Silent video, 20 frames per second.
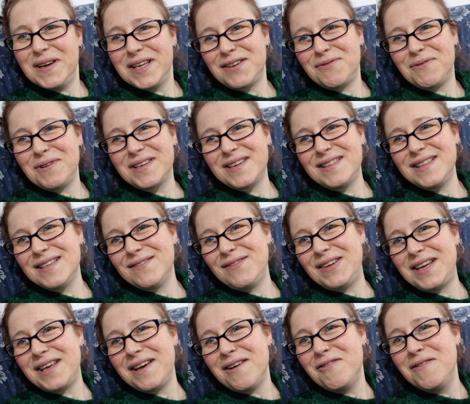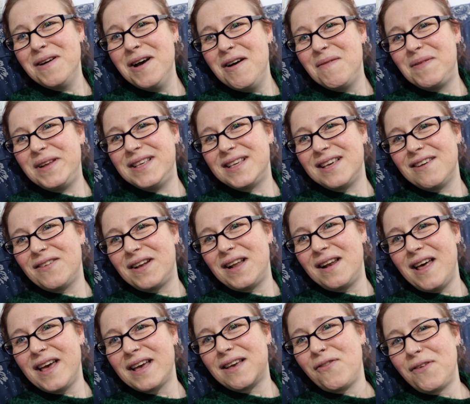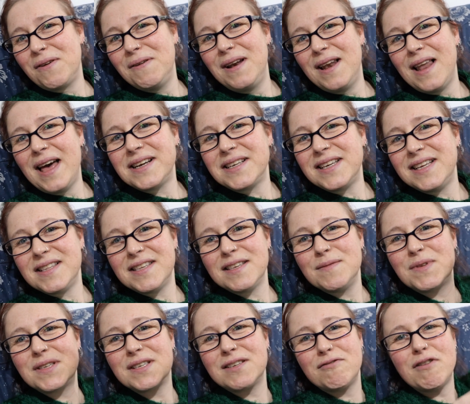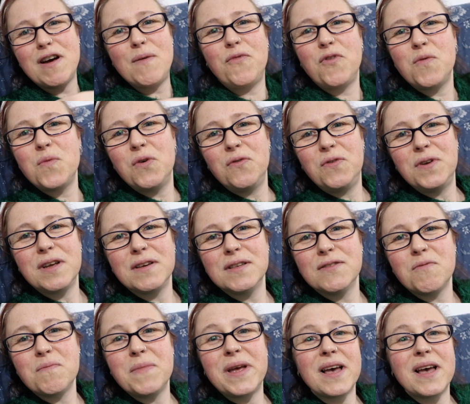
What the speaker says: much for watching this video. Please give it a like if you liked it. Subscribe for more videos from